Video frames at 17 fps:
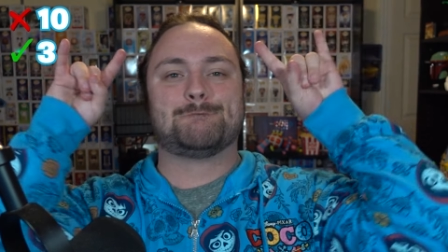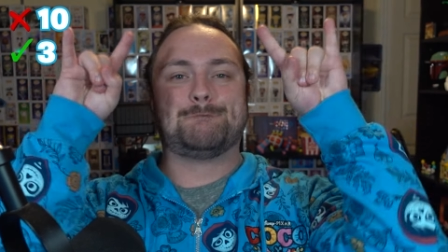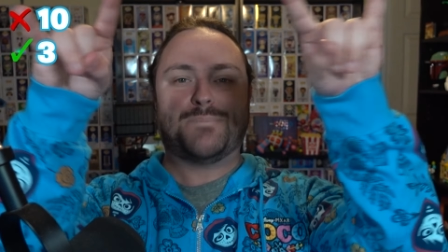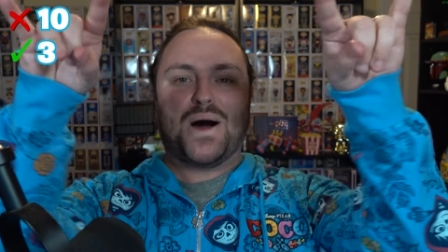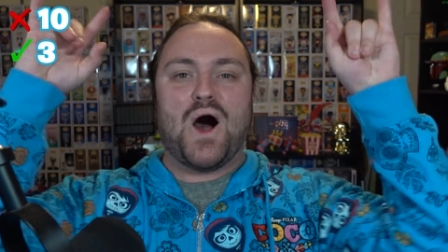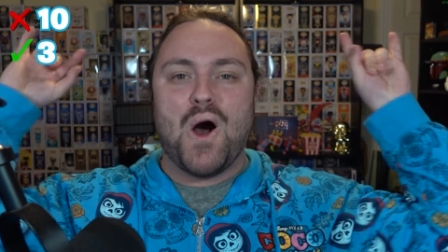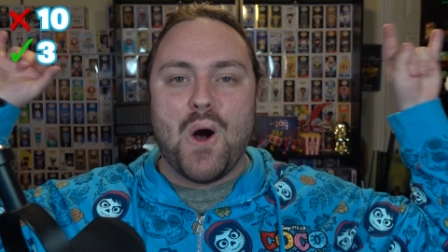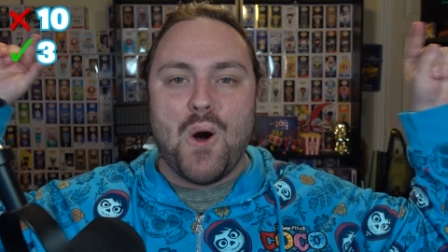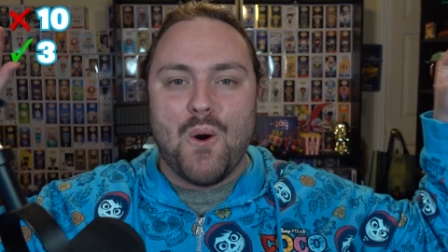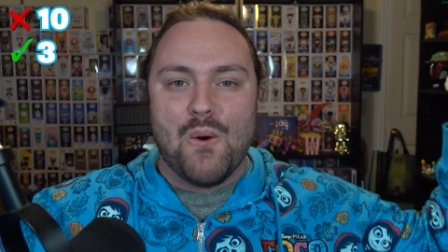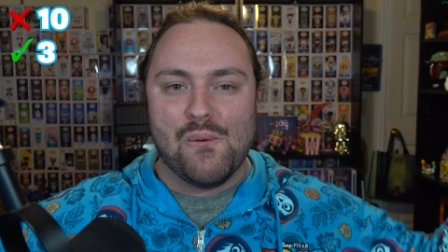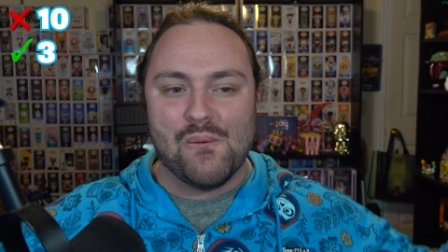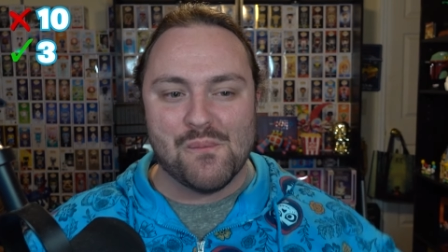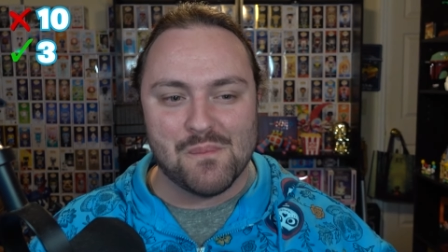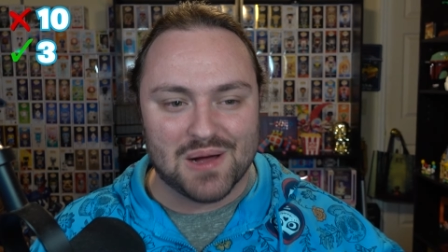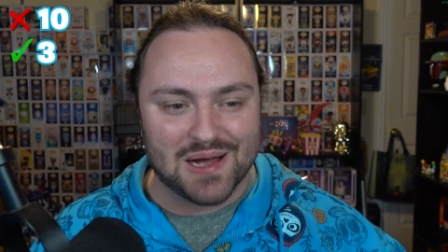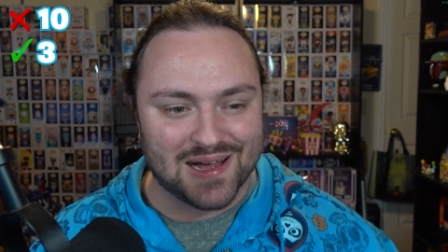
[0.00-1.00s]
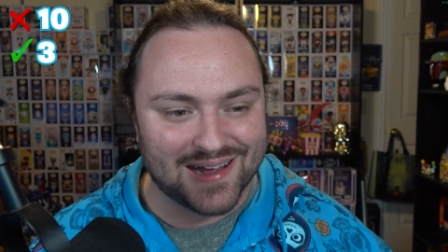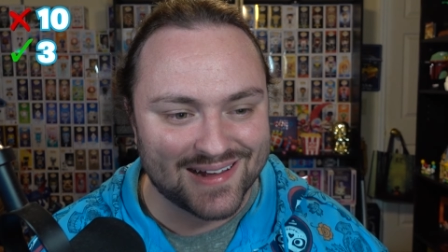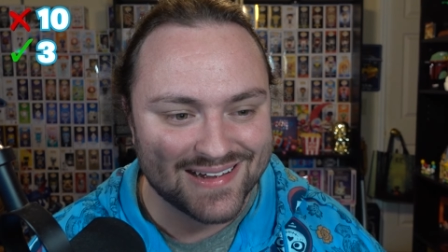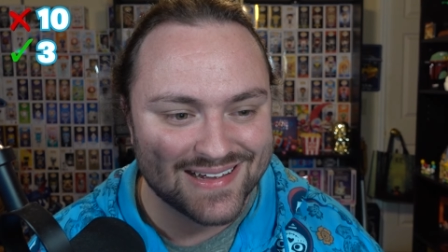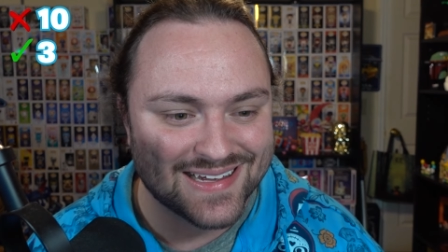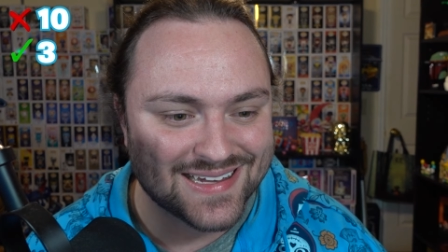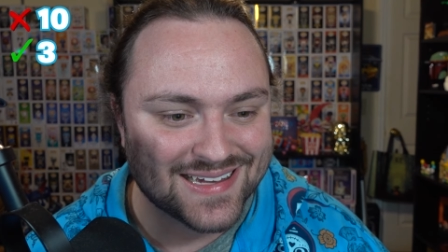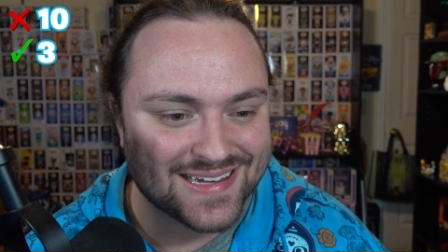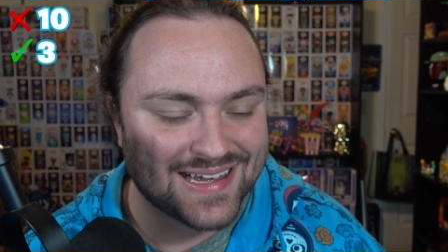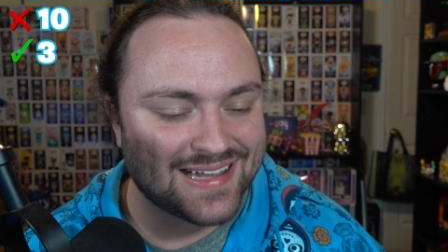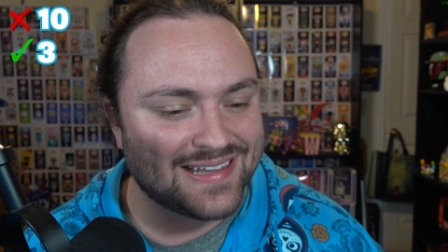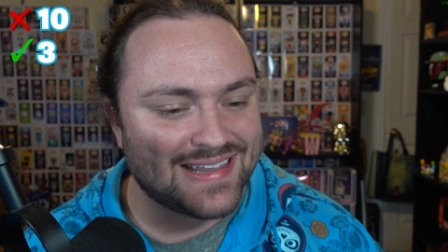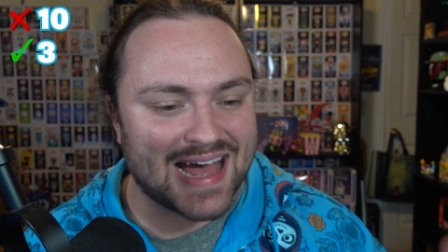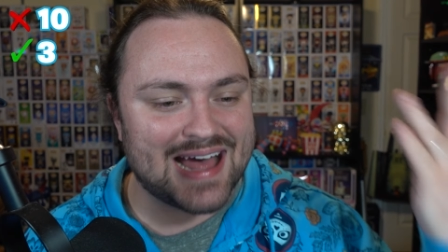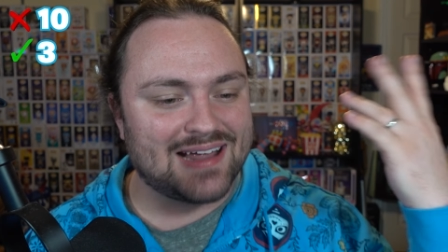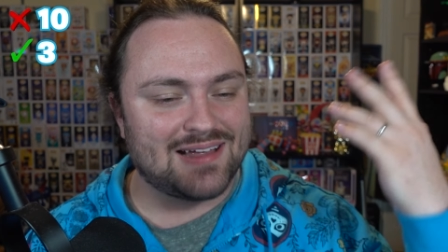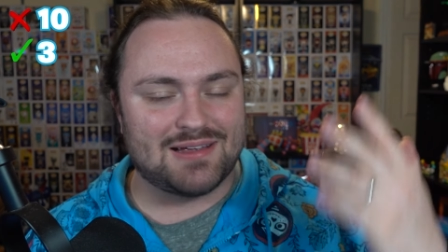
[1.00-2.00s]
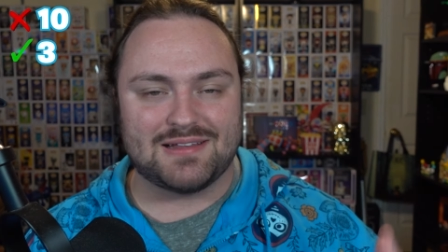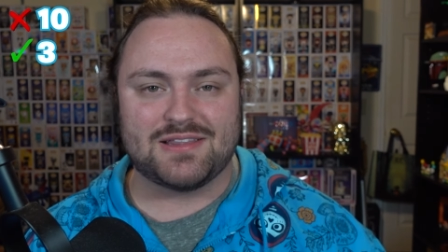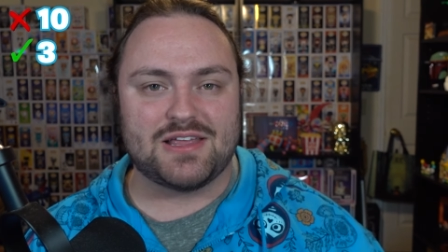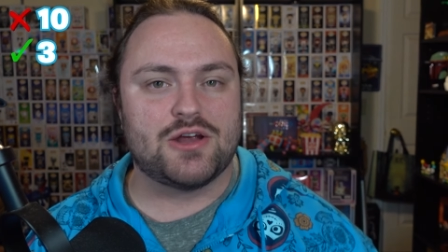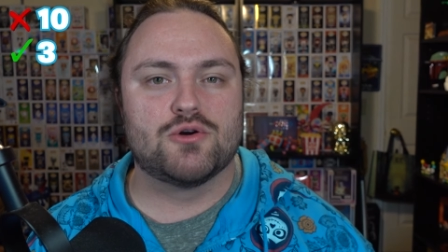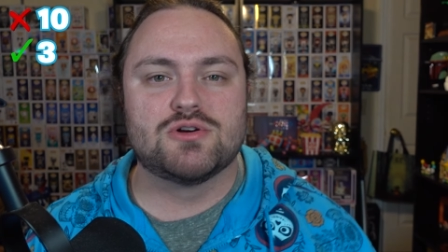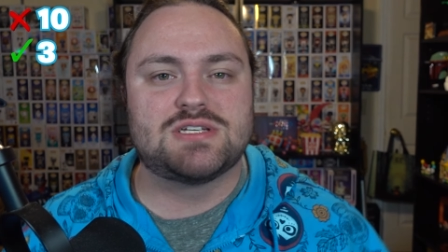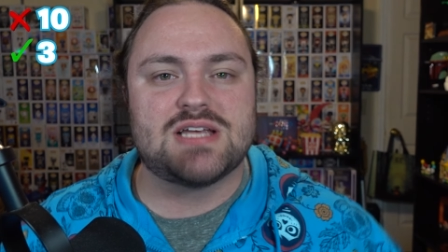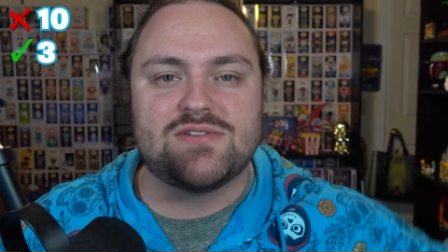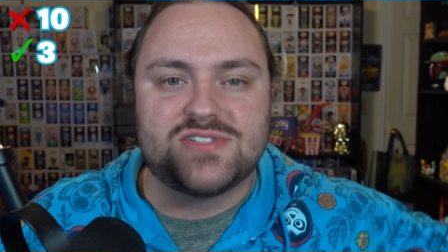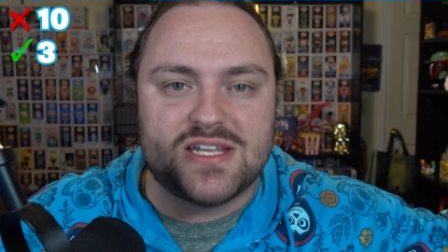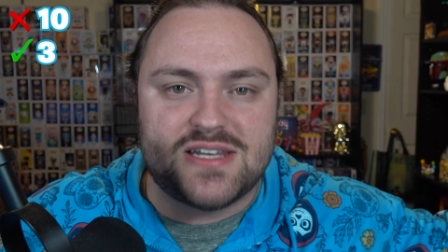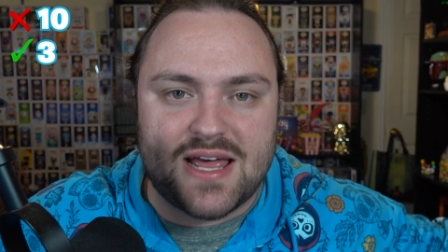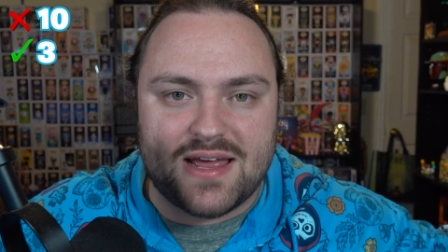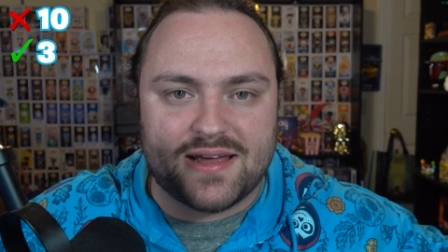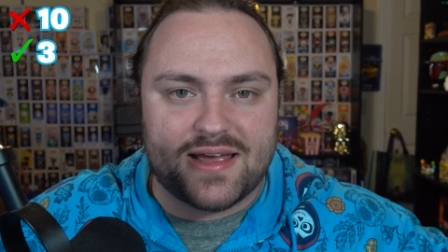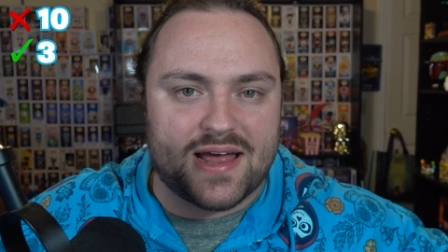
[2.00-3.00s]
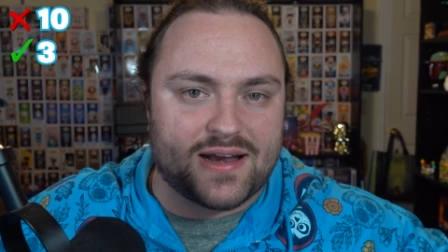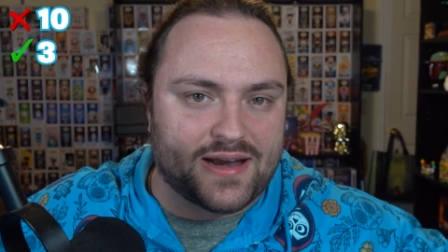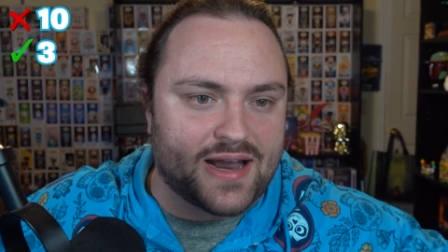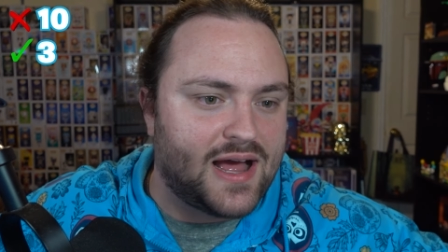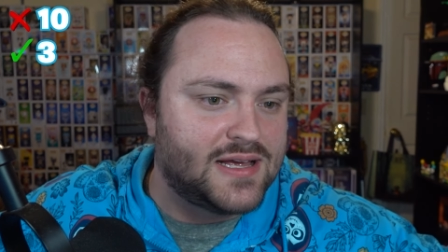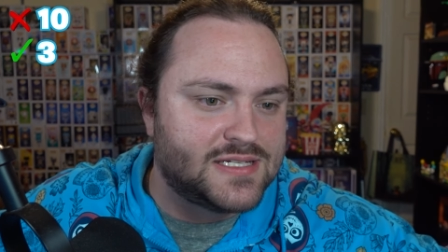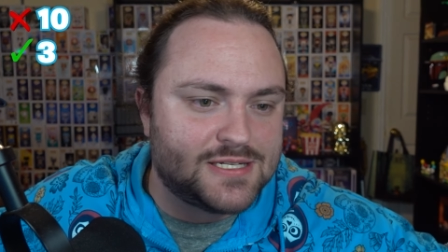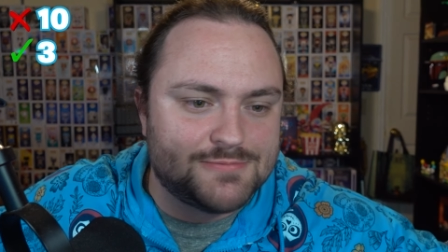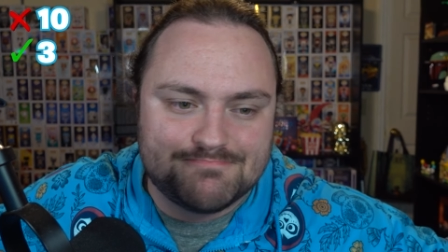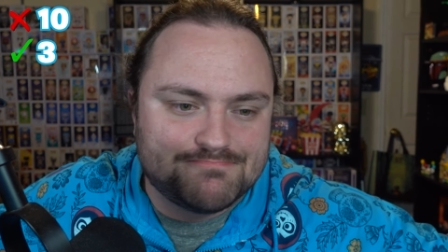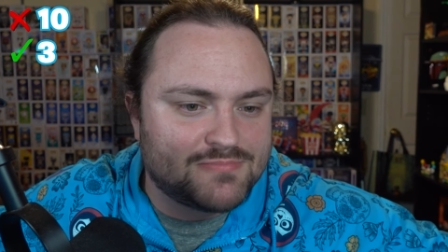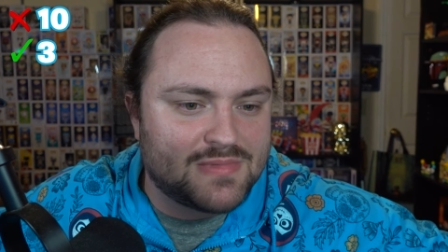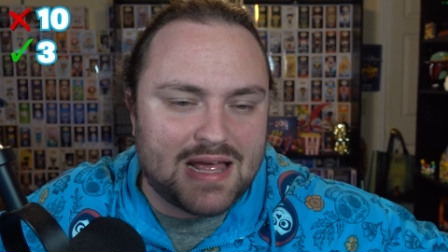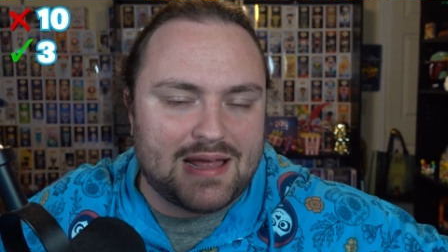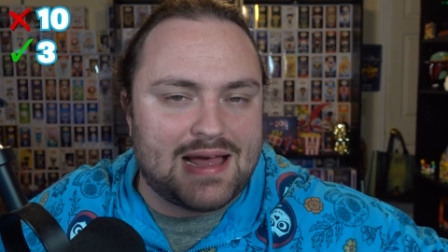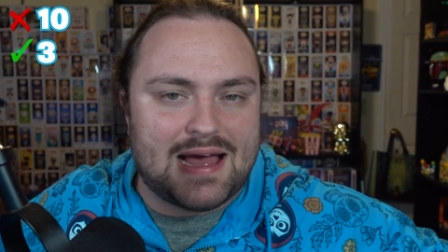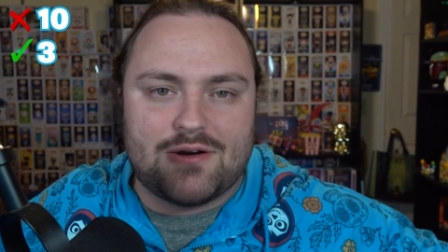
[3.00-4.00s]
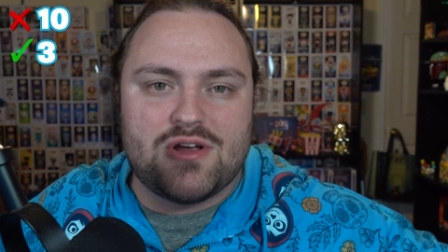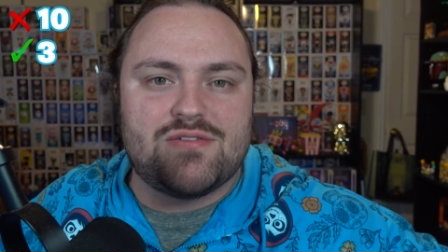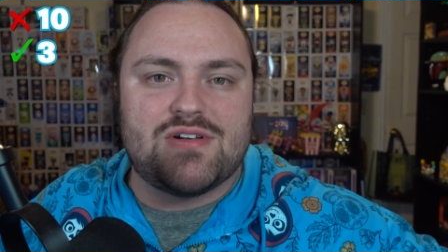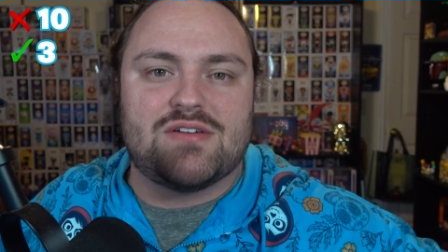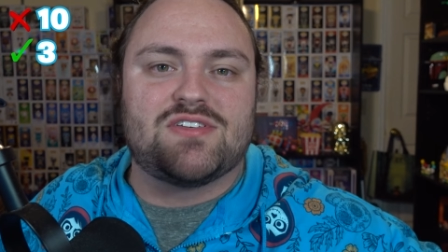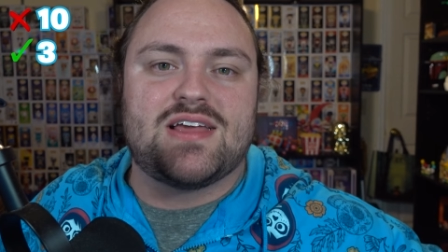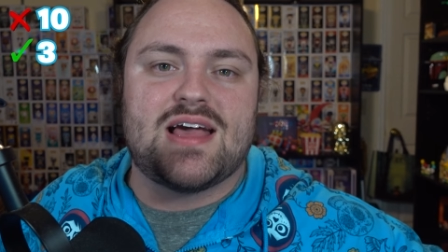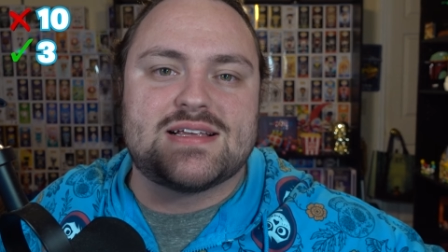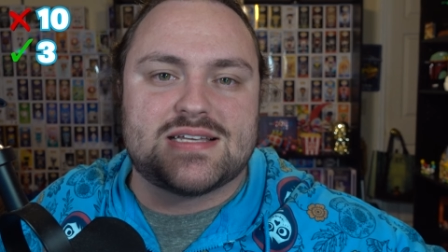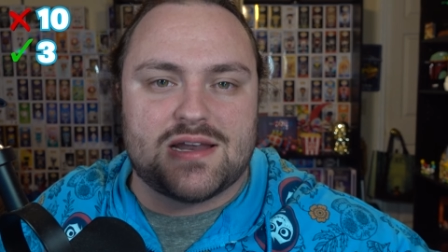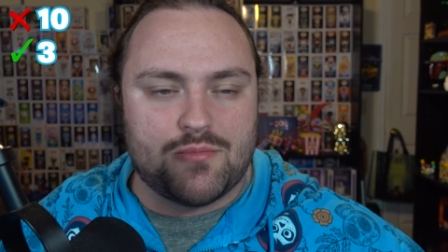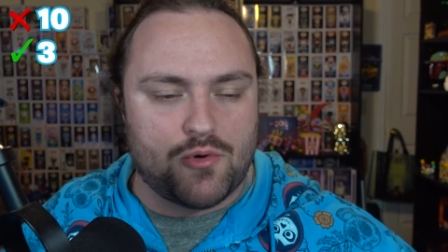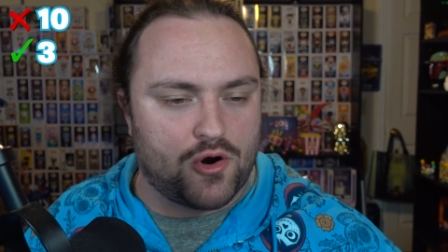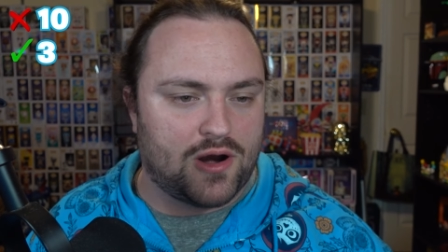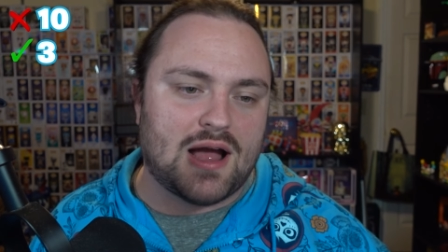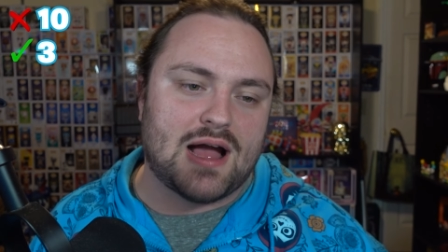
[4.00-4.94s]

Boom! That the hero saves the day again, guys. I don't even have to guess anymore.